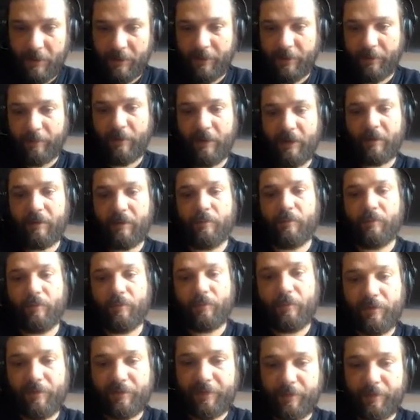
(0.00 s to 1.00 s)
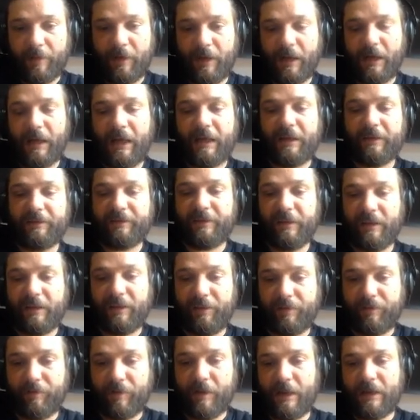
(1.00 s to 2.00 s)
So when I hit
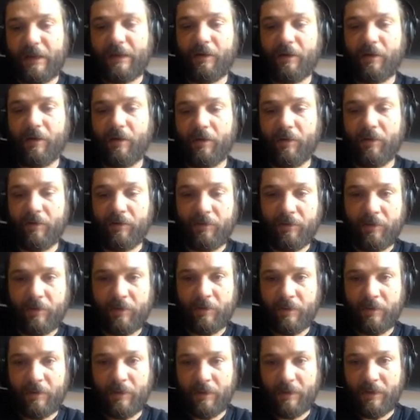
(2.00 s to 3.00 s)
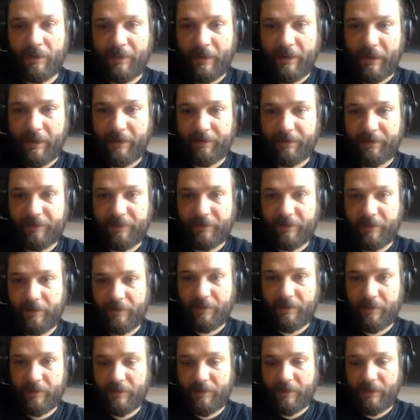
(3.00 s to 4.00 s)
C3 on this,
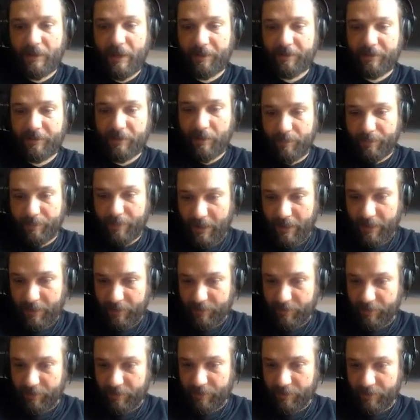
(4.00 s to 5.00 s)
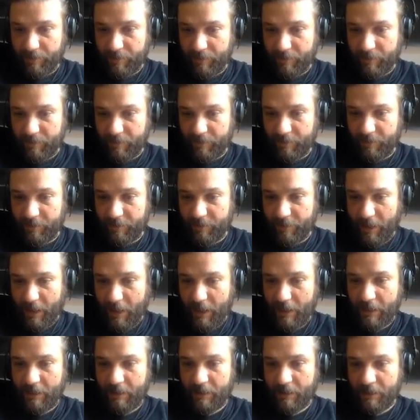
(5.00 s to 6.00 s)
that's going to play
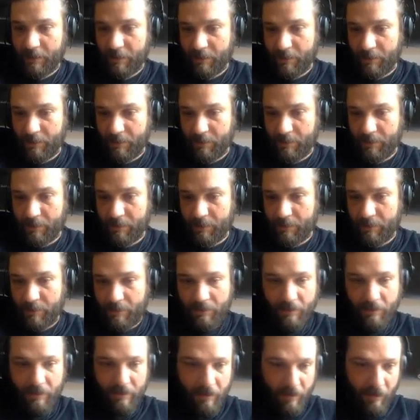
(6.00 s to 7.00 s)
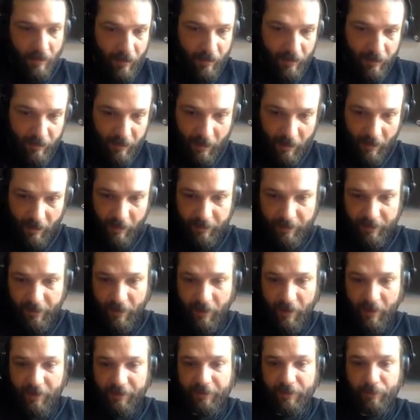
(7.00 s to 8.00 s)
G on the note.
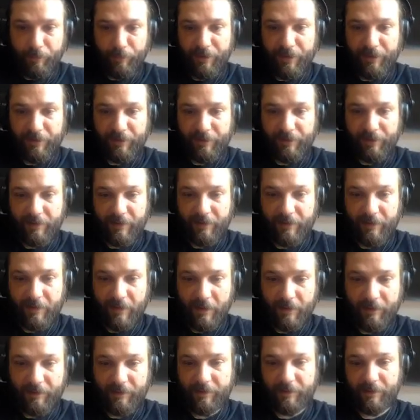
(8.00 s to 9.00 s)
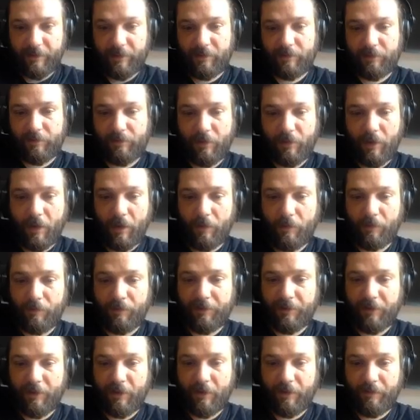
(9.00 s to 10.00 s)
So I simply just need to go into the
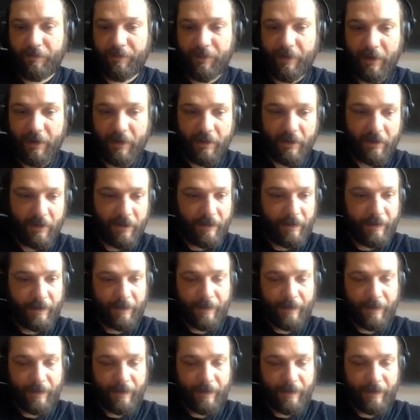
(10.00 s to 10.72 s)
controls of the